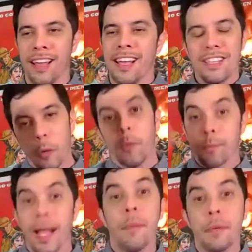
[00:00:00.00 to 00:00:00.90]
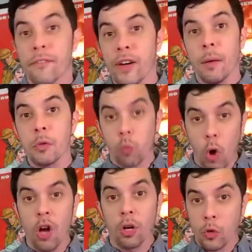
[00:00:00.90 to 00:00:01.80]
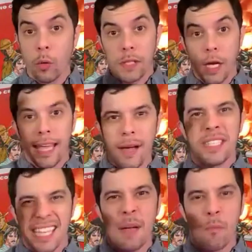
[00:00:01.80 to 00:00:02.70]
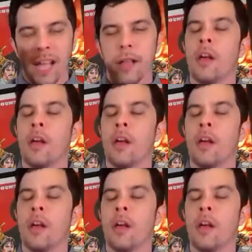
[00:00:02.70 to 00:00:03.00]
So I was afraid I was wrong. So I was like, it was him, right?